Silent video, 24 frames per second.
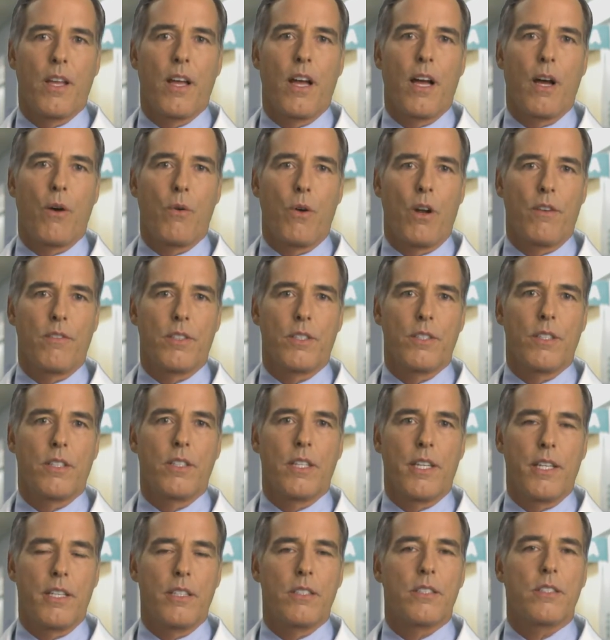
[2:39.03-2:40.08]
However, the
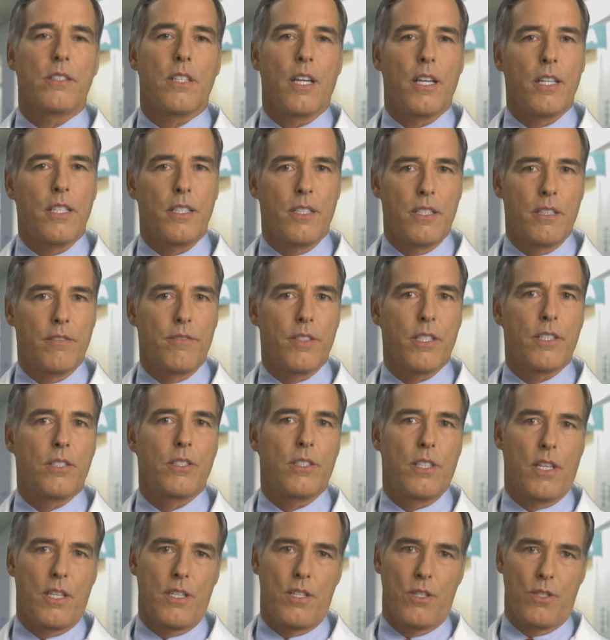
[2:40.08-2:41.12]
latest scientific
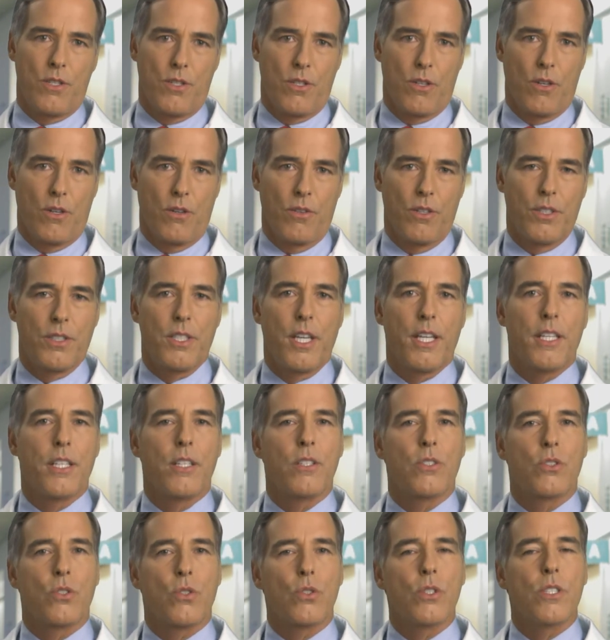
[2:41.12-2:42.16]
studies show that
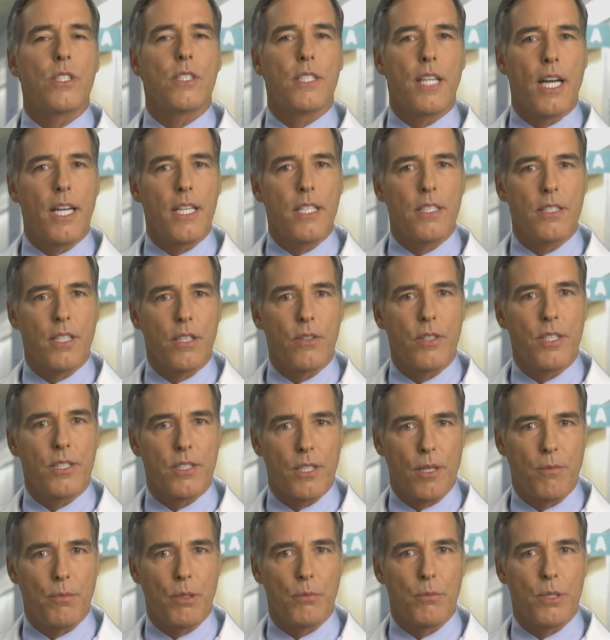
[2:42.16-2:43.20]
taking certain dietary
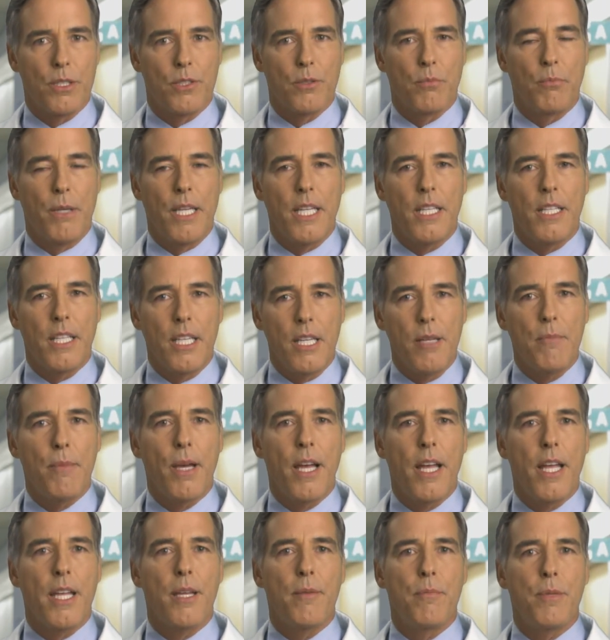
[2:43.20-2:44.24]
supplements may keep
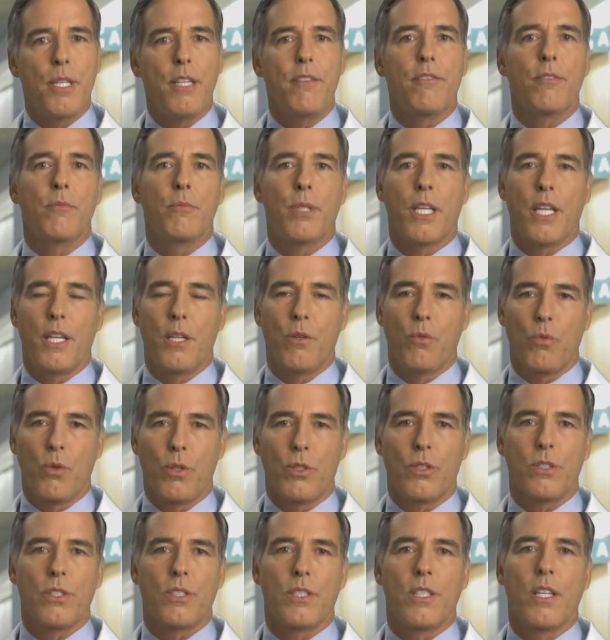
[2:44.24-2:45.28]
AMD from getting
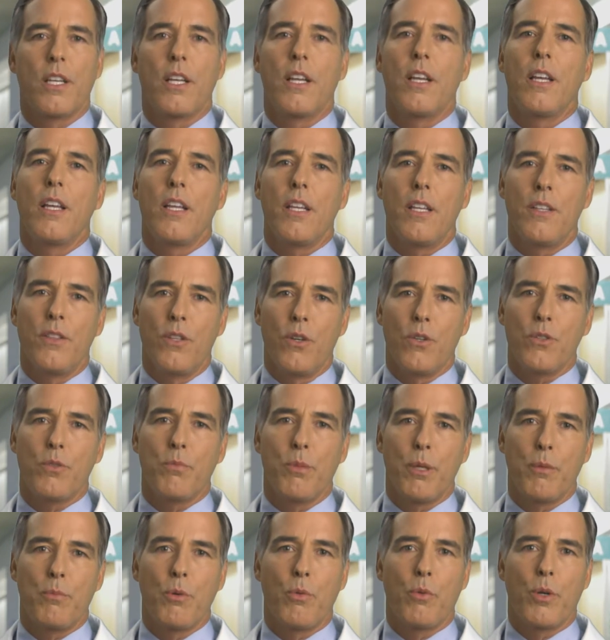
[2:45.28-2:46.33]
worse in those
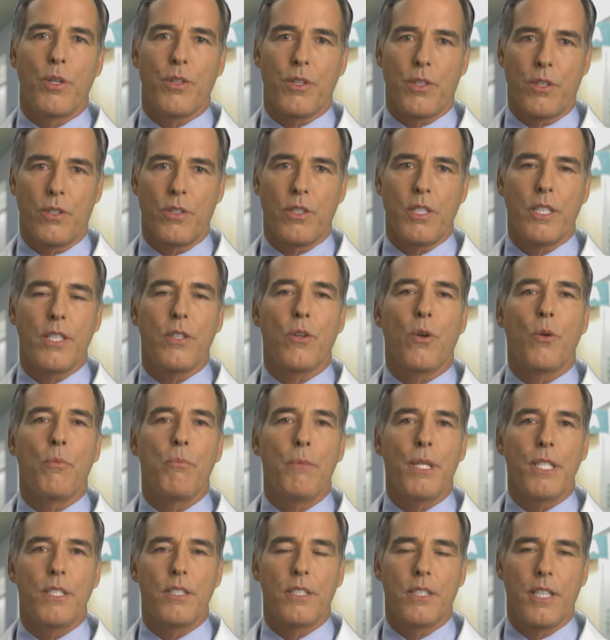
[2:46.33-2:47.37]
people with early or
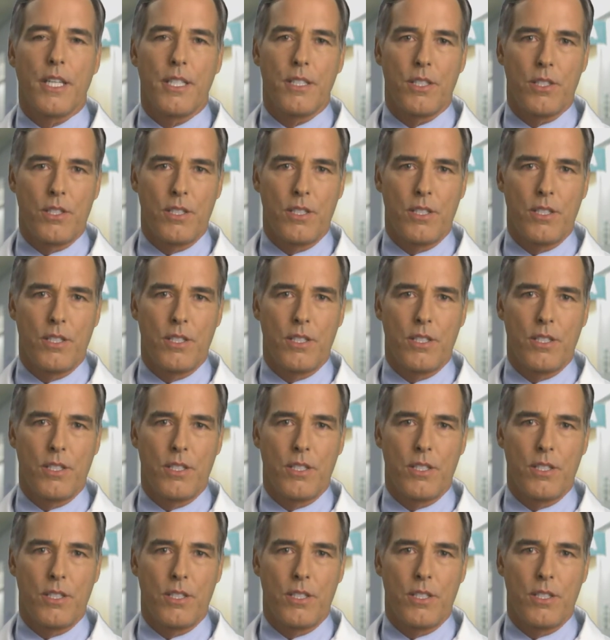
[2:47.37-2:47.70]
mid-stage